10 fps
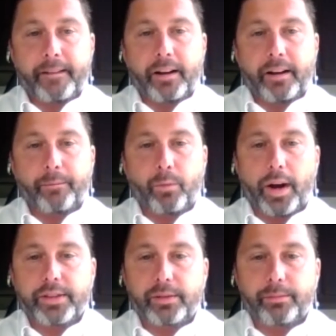
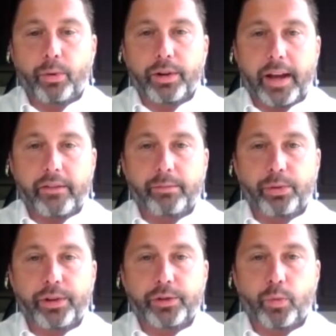Why is it important to have
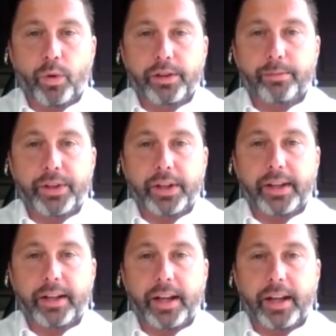employees willing to put that
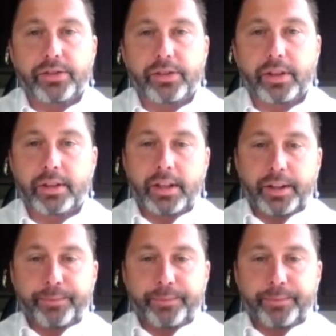dedication in?